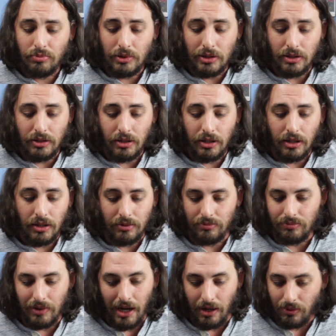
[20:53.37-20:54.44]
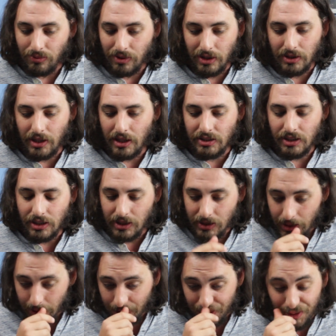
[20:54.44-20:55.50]
but I don't think that's
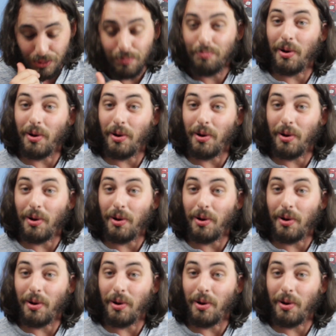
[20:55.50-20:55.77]
anything new.